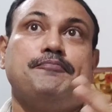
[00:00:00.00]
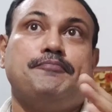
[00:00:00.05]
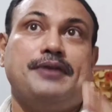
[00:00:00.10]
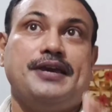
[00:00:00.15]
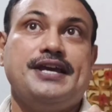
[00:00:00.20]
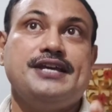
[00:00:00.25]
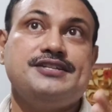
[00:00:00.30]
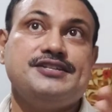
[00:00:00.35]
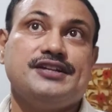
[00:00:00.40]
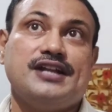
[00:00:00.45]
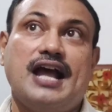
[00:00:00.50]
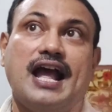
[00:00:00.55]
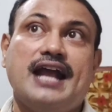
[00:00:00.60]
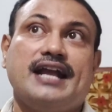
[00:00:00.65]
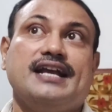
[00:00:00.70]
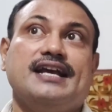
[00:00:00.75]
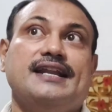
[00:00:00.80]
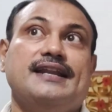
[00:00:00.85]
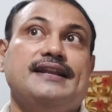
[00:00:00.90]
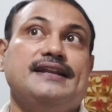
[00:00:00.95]
phasor
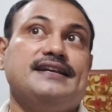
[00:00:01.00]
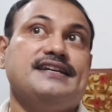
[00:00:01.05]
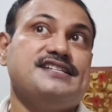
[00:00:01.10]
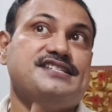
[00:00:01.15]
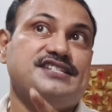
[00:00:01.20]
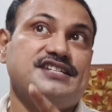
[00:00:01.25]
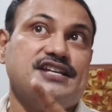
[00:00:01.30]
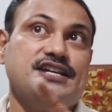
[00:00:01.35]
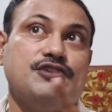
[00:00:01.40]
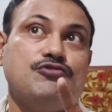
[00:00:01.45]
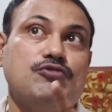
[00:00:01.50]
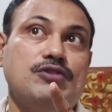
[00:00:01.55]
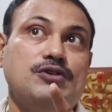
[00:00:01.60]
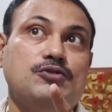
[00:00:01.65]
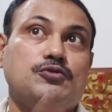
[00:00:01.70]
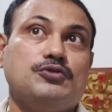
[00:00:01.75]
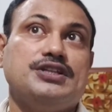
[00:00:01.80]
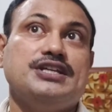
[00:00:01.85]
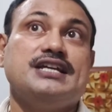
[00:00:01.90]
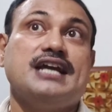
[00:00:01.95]
angle is
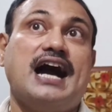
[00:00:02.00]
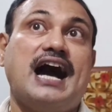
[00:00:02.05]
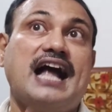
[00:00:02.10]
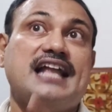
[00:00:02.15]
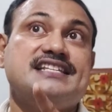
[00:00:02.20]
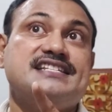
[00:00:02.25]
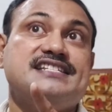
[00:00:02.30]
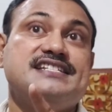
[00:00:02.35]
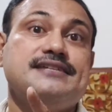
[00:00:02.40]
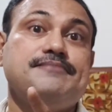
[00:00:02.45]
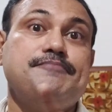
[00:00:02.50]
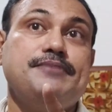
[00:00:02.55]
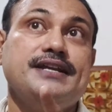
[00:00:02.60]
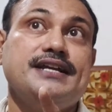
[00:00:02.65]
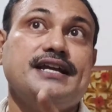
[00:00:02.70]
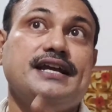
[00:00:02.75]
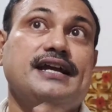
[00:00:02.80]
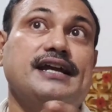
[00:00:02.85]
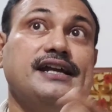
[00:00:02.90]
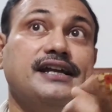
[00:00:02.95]
equal to the
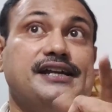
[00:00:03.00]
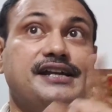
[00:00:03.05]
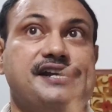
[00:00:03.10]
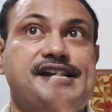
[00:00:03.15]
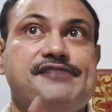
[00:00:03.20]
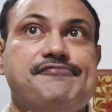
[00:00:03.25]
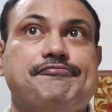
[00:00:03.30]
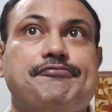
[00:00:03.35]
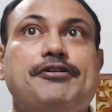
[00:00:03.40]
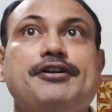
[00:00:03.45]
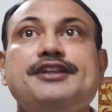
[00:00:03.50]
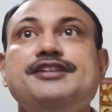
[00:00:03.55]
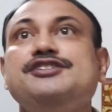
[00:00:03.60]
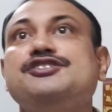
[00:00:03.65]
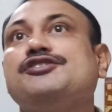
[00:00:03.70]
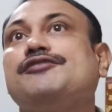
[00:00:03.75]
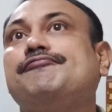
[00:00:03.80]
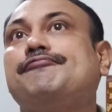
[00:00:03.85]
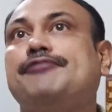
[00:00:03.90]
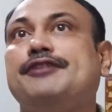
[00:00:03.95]
algebraic
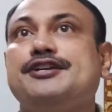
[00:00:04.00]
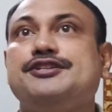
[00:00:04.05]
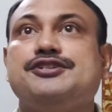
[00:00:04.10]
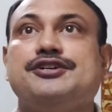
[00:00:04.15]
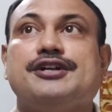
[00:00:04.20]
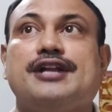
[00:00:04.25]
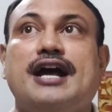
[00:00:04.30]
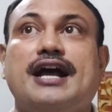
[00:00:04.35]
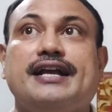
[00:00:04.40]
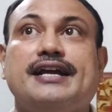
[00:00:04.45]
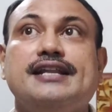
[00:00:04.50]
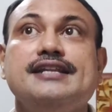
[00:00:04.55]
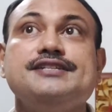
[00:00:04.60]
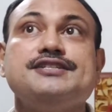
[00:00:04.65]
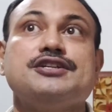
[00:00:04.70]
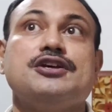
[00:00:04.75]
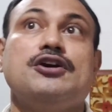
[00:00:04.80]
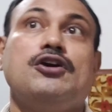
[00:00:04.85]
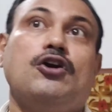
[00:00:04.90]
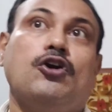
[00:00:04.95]
difference of phasor
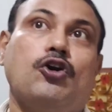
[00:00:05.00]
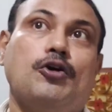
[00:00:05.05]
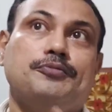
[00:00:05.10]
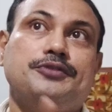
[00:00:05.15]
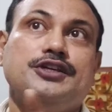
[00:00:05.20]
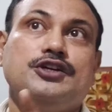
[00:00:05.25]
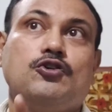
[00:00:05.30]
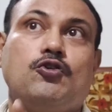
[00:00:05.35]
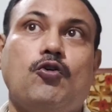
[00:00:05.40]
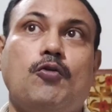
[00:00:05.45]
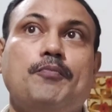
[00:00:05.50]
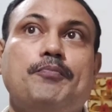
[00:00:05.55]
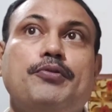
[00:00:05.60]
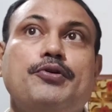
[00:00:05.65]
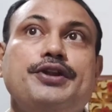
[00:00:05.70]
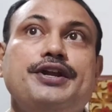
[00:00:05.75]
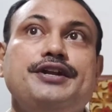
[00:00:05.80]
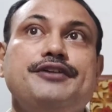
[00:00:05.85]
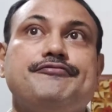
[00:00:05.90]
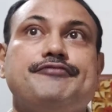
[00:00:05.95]
angles of the
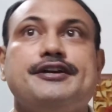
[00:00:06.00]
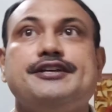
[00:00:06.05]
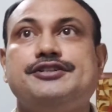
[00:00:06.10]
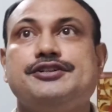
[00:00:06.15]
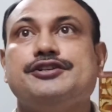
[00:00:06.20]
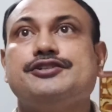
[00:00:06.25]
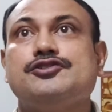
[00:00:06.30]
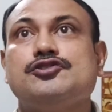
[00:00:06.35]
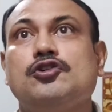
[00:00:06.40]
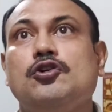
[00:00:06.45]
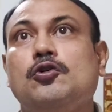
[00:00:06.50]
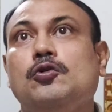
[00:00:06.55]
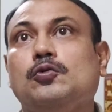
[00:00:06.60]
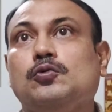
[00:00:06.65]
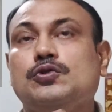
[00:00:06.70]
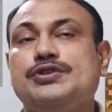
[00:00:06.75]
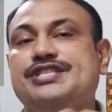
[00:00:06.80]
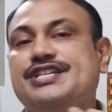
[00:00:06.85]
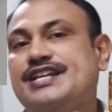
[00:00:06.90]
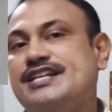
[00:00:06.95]
component phasors
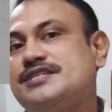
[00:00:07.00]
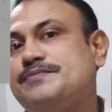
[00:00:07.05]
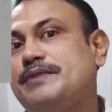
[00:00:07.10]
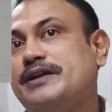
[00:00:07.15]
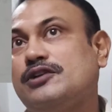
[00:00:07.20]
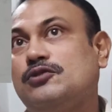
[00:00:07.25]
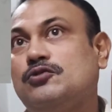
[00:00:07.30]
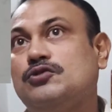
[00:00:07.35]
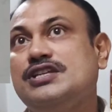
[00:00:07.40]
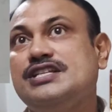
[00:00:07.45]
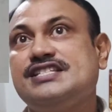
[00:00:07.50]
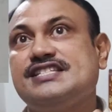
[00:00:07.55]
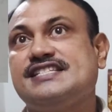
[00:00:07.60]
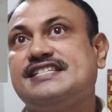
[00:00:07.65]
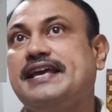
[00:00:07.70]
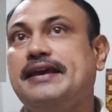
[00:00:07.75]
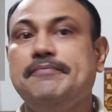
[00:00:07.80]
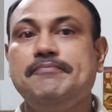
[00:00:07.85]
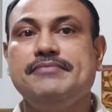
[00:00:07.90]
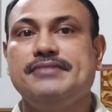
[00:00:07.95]
with respect to the
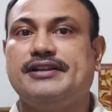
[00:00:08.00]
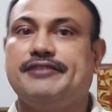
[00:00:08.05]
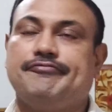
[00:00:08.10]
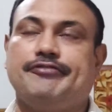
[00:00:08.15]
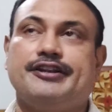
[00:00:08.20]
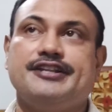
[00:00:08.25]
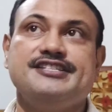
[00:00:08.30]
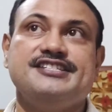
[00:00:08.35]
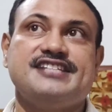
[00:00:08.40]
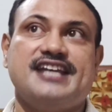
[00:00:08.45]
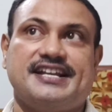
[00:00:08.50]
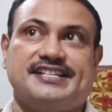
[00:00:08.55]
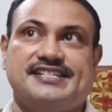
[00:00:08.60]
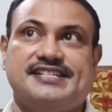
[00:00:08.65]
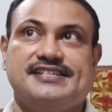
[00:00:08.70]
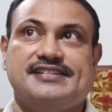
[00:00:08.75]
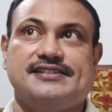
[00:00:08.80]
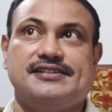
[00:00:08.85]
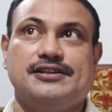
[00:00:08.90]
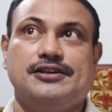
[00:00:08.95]
same reference
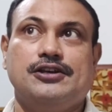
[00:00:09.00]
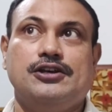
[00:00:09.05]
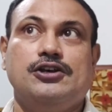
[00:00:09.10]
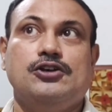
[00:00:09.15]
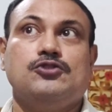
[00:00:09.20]
axis.